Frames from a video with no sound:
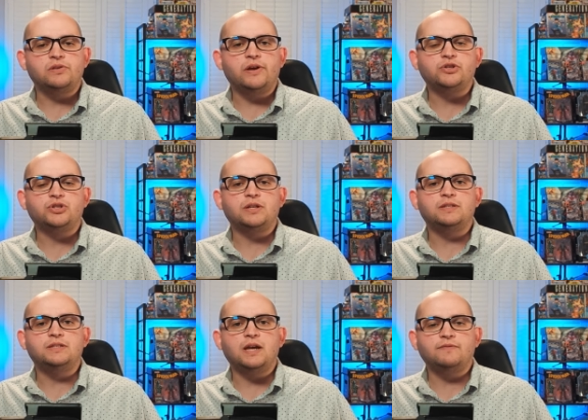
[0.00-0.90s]
launched a
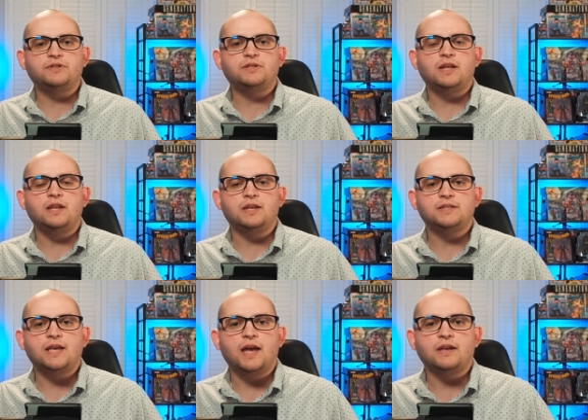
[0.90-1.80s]
devastating
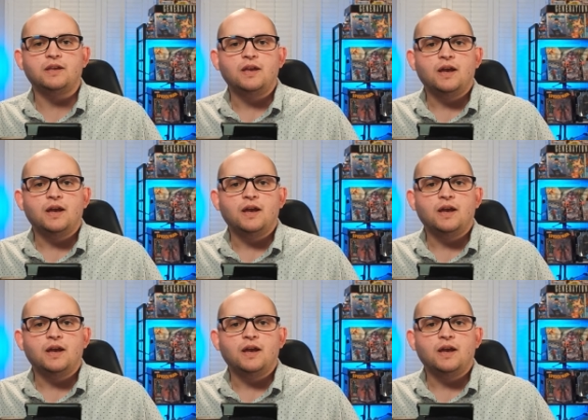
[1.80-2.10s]
attack